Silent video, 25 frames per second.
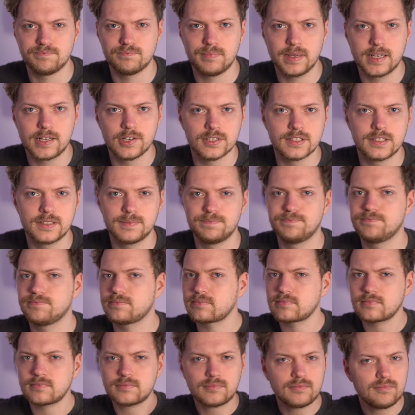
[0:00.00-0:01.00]
Because
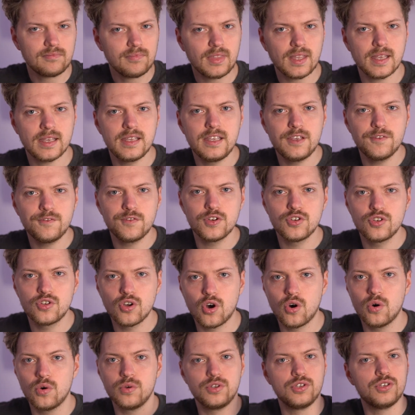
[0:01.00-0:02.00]
even
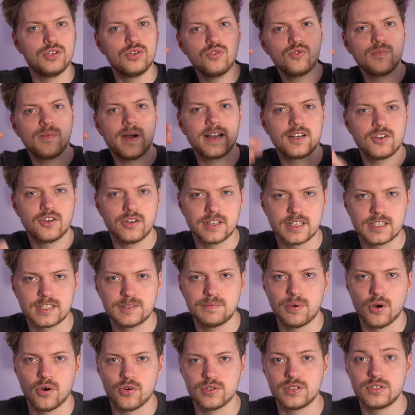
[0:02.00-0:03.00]
though you might not
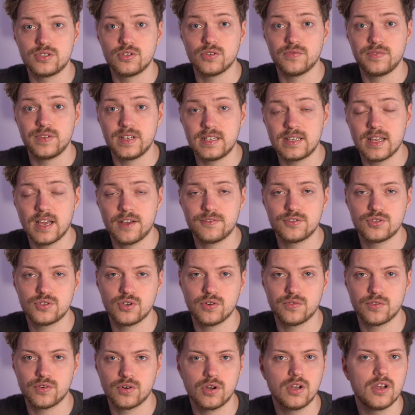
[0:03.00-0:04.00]
expose your Vite dev
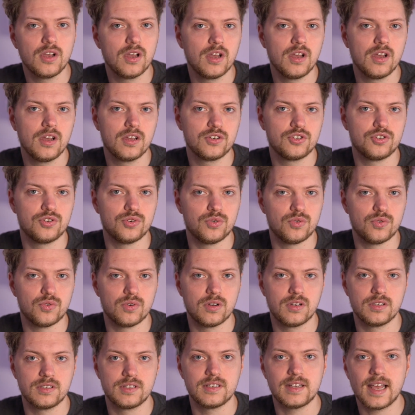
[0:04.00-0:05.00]
server to
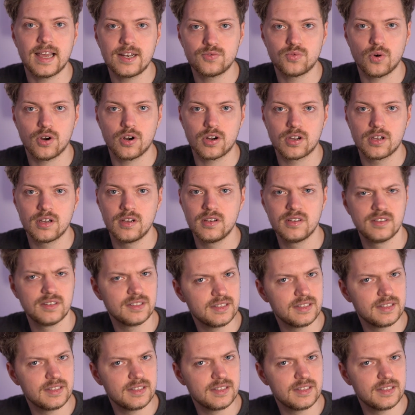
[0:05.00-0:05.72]
the network,